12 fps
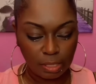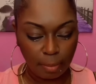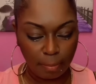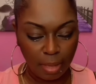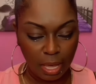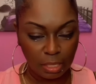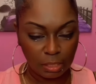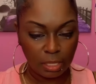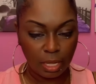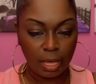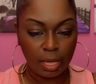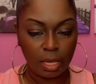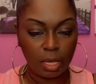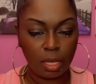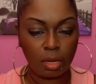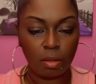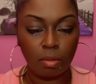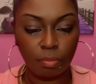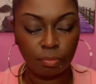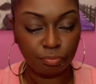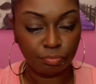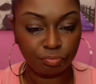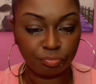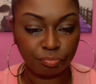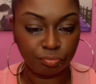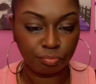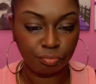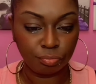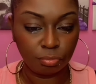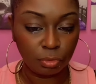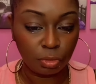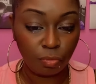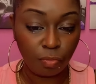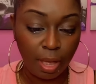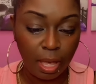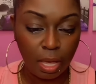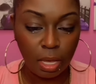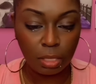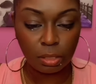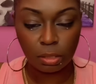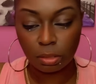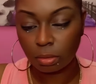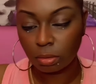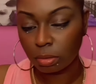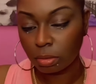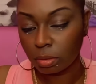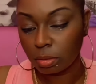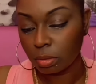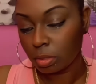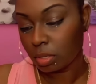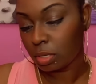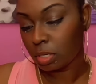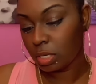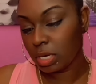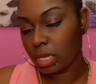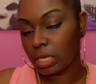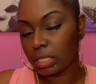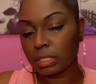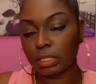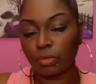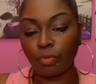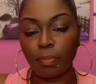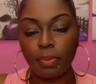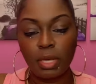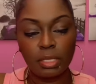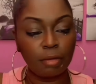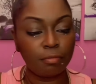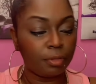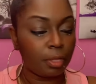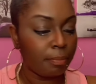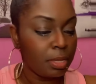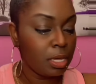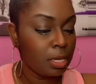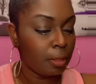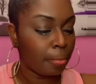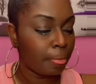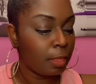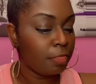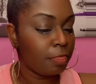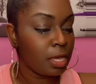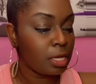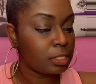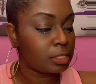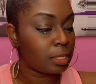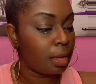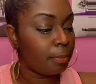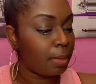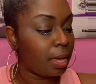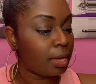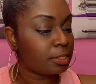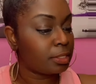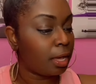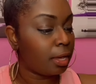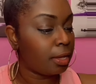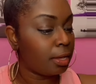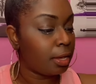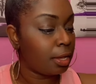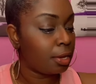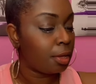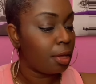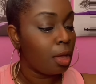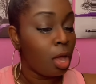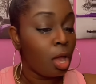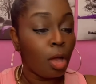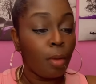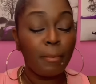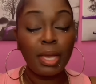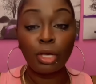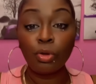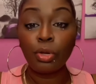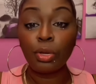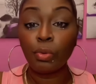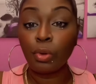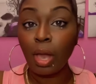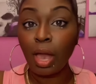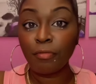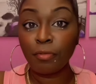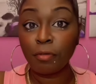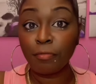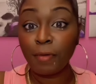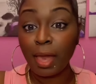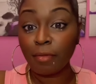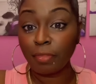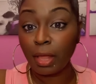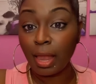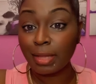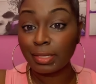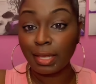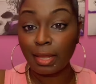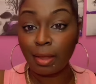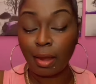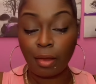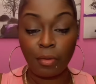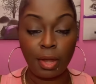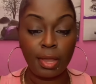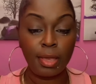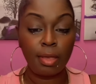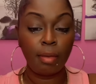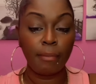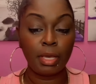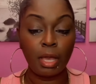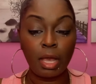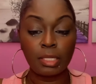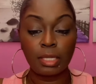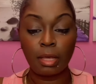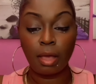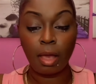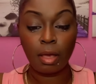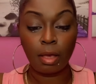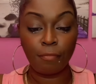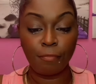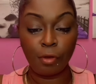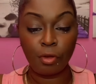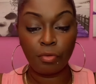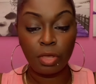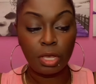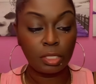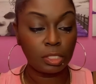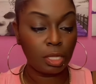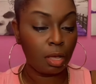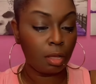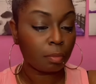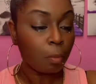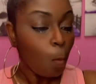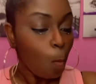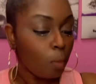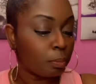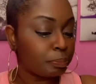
This is my tie head. Right? This, repeat after me. This is my tie head. Make uno have uno $5 and $10 ready because a fundraiser.